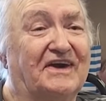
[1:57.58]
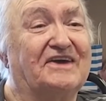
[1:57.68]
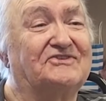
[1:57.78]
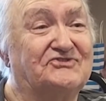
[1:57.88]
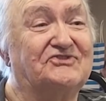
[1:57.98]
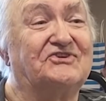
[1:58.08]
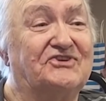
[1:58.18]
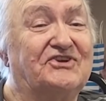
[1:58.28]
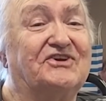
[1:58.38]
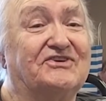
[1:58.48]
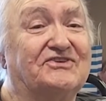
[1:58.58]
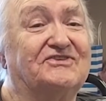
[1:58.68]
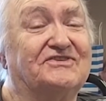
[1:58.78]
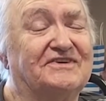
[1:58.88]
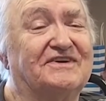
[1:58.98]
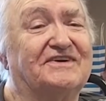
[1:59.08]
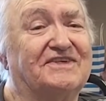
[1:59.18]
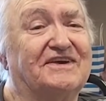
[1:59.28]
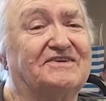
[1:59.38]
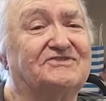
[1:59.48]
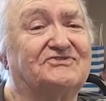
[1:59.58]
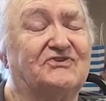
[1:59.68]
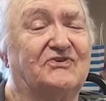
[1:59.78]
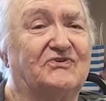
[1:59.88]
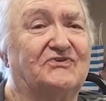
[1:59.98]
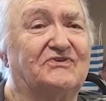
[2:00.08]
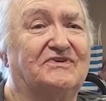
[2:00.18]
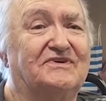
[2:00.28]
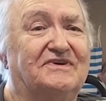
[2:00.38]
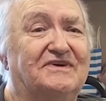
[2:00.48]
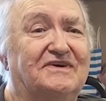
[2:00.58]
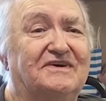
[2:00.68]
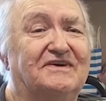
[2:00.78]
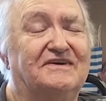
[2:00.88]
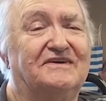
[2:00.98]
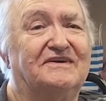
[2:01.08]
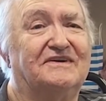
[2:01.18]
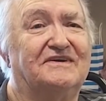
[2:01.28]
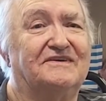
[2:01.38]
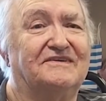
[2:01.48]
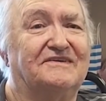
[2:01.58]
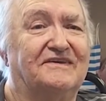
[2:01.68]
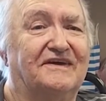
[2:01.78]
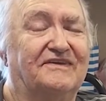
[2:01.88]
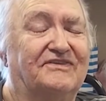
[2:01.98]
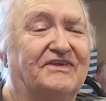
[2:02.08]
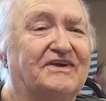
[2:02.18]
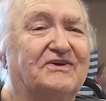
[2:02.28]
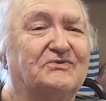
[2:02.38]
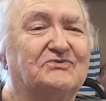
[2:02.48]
actually, it did. I think so. I think it